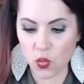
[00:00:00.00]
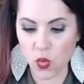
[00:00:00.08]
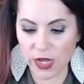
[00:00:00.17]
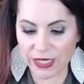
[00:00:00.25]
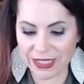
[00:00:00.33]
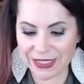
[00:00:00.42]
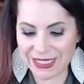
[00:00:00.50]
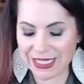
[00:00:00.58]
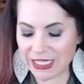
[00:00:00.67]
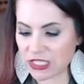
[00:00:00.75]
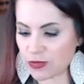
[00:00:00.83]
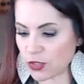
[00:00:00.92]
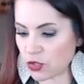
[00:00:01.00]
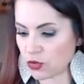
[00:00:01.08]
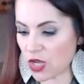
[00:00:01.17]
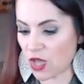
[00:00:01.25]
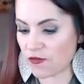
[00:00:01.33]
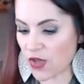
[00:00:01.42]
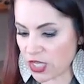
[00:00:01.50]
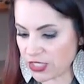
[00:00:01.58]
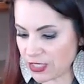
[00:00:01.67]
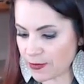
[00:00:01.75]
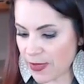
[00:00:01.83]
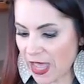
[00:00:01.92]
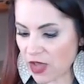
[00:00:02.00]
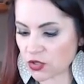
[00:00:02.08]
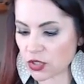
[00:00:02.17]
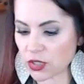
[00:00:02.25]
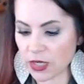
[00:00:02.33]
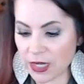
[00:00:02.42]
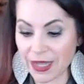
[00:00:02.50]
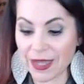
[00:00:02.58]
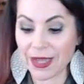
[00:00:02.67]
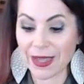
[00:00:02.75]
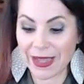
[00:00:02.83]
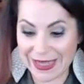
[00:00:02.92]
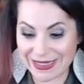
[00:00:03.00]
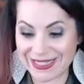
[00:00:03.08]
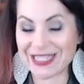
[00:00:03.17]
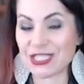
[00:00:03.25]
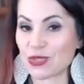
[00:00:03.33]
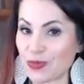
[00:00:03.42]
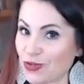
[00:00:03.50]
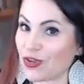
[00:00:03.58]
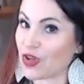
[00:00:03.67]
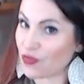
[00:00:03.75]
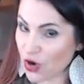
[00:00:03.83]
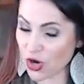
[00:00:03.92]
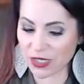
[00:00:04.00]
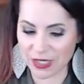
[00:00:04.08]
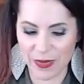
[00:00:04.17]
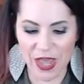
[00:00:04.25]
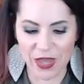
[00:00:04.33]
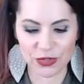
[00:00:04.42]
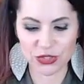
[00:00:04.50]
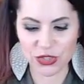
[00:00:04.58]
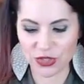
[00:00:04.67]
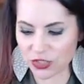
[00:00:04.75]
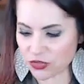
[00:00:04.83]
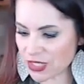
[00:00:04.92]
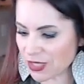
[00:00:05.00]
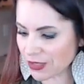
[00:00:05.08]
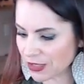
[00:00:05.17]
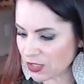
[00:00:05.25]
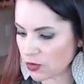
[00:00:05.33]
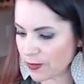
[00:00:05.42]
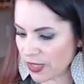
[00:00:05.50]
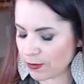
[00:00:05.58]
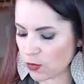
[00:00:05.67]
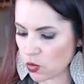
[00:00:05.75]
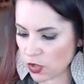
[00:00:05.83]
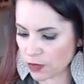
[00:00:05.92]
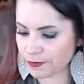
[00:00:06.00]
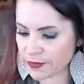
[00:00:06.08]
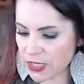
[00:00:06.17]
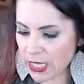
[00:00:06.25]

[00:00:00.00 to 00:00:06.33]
1 teaspoon of onion powder, a teaspoon of garlic powder, so there's a little bit more.